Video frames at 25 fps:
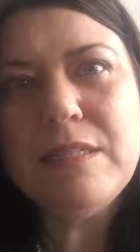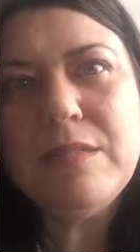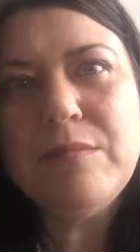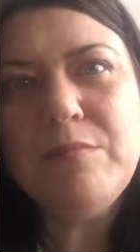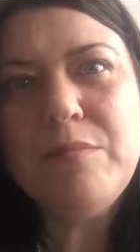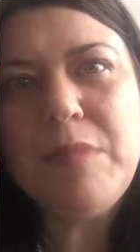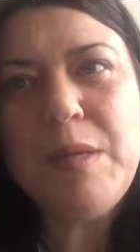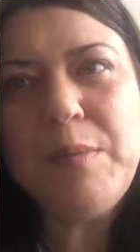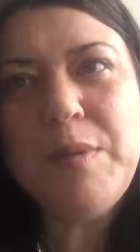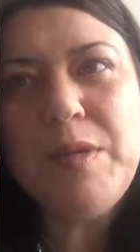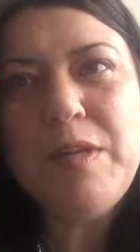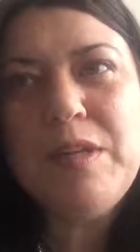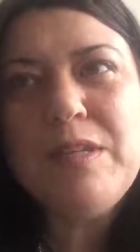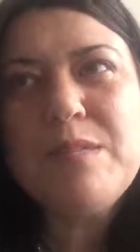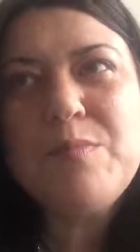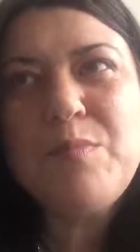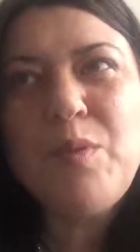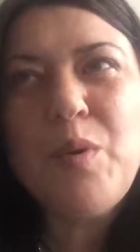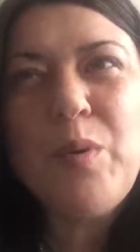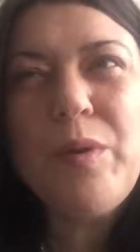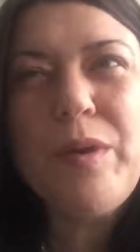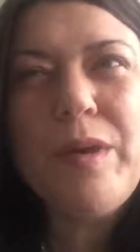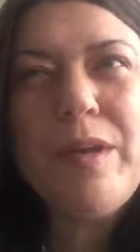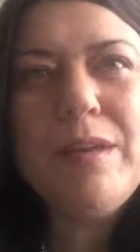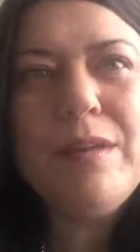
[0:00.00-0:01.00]
maybe it's
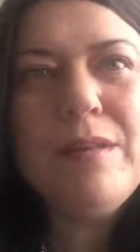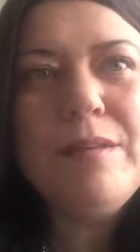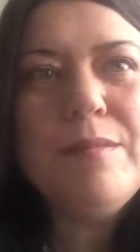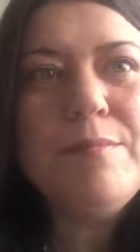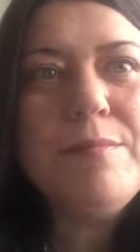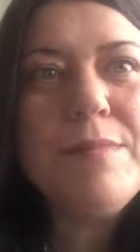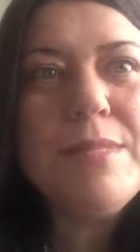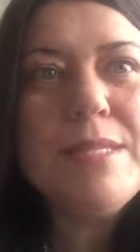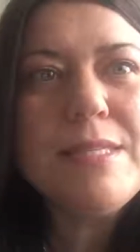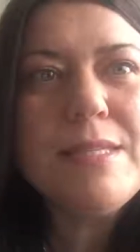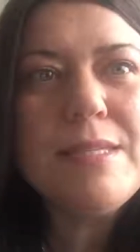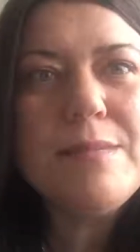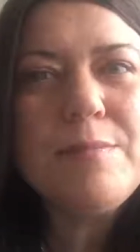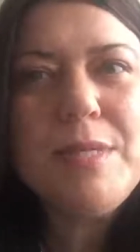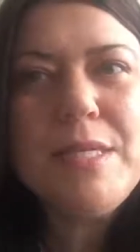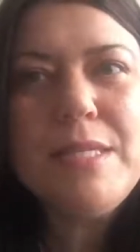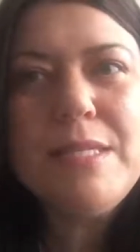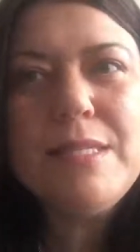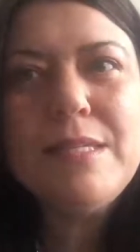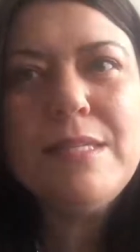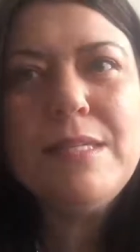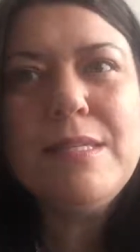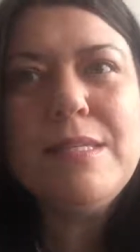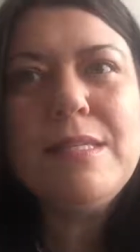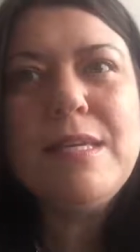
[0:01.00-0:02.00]
broken, missing
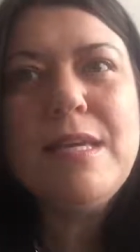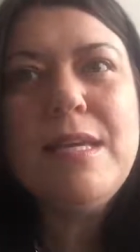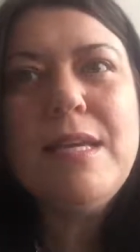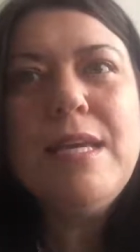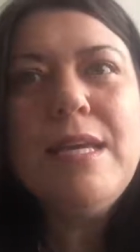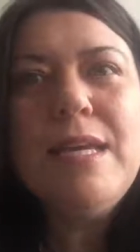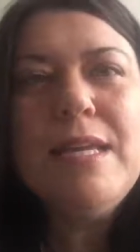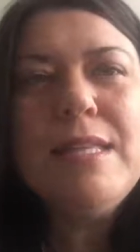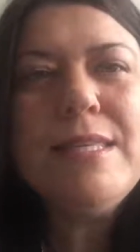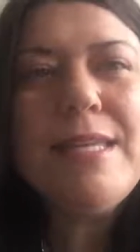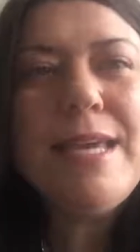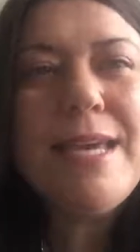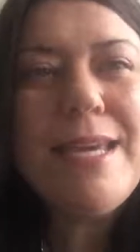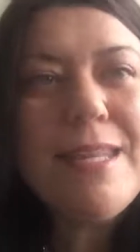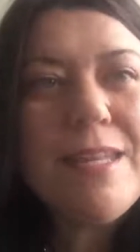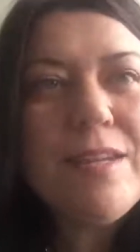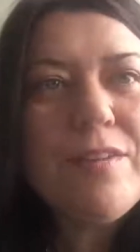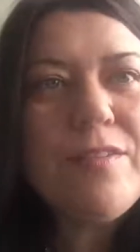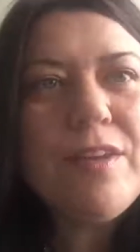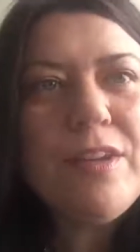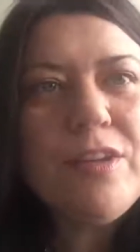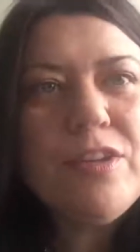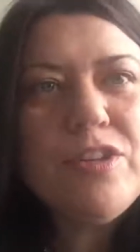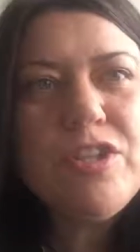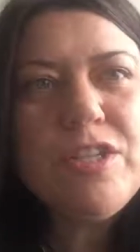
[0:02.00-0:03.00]
pieces,
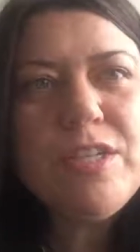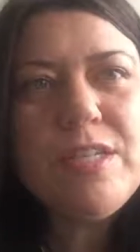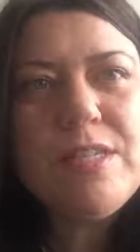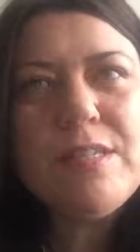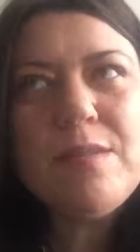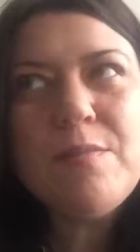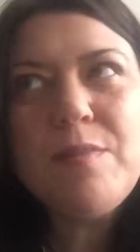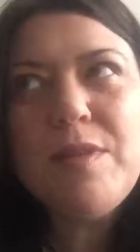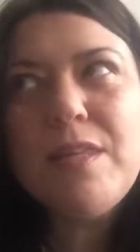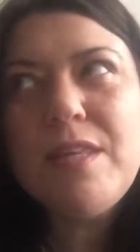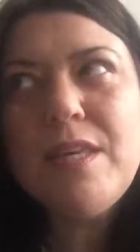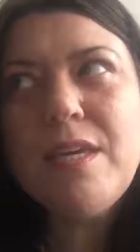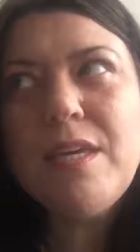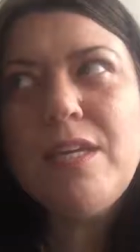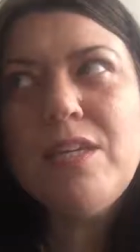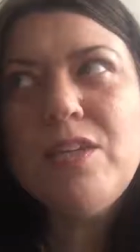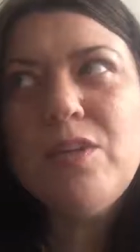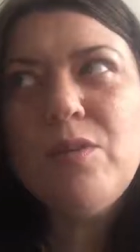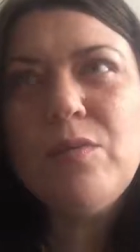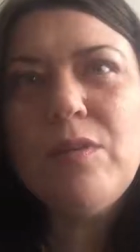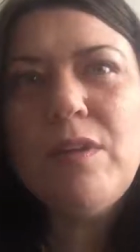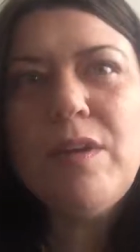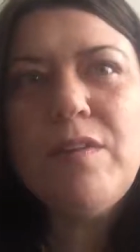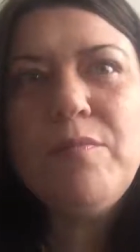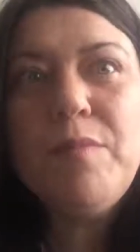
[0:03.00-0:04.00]
negative energy, something that you
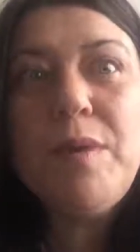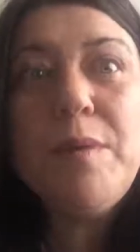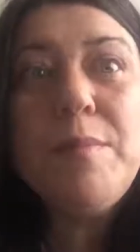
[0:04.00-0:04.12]
don't love.